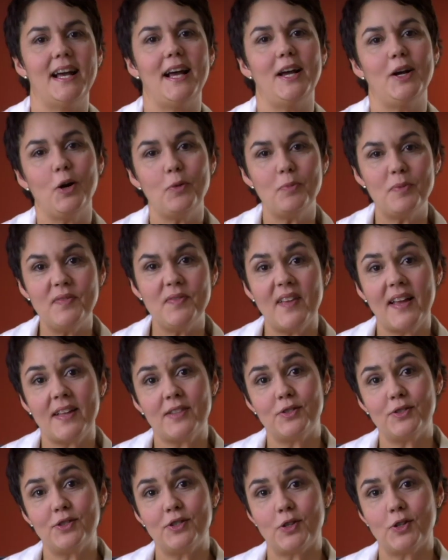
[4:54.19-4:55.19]
I hope we've
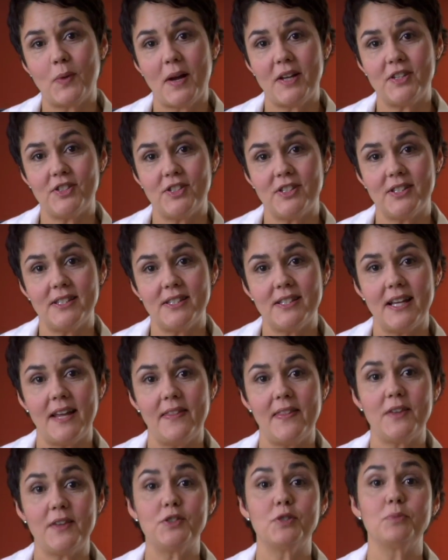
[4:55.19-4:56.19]
answered your questions
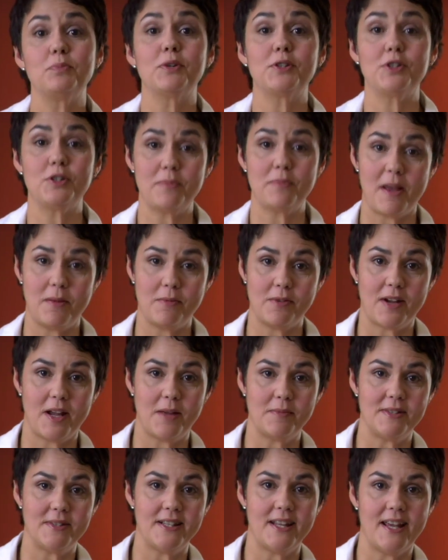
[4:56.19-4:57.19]
and that you'll book your
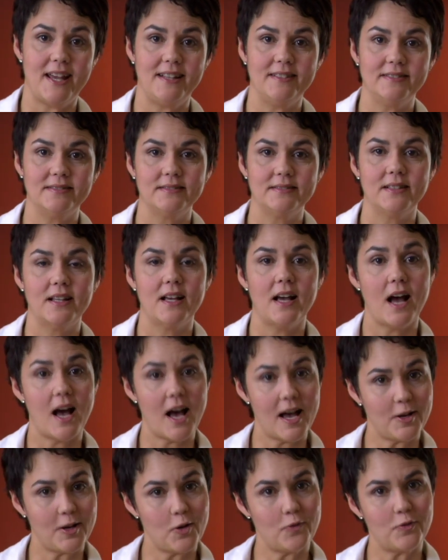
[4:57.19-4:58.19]
mammogram today.
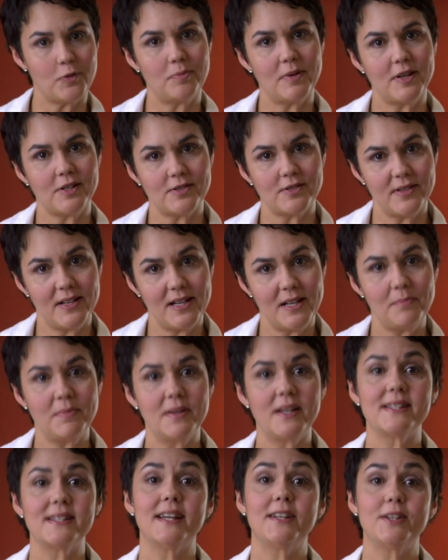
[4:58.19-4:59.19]
I go for breast screening
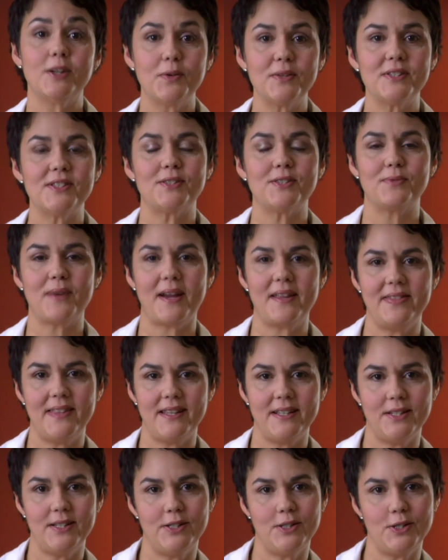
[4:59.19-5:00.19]
because I know it's the right
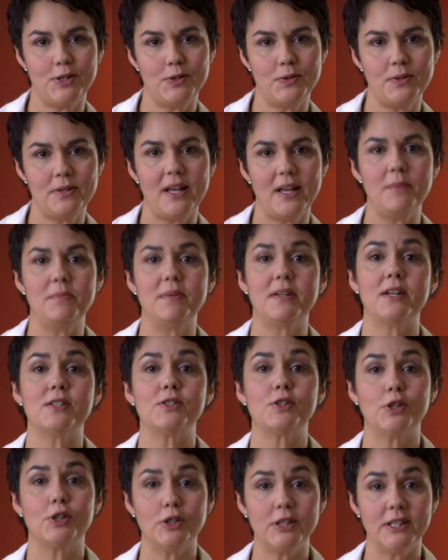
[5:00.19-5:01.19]
thing to do and because
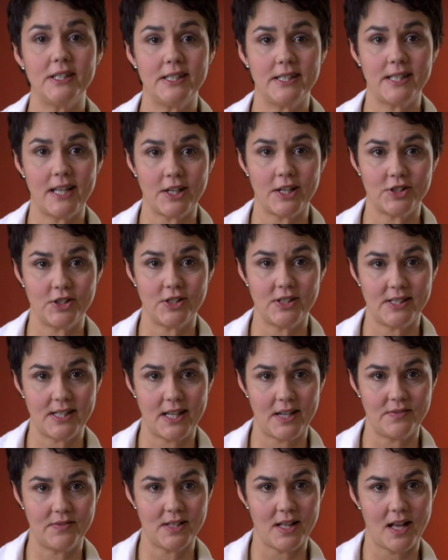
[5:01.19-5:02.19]
early detection saves